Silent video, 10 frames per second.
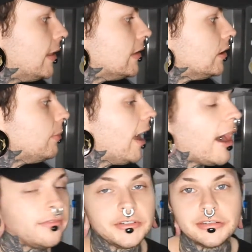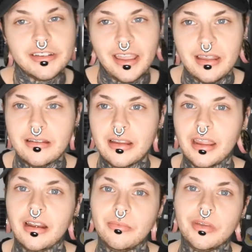a little bit after 10
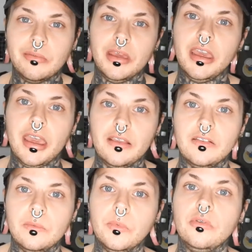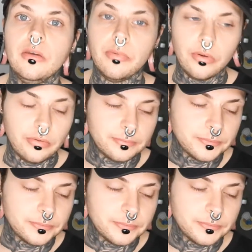and I'm gonna make a smoothie bowl.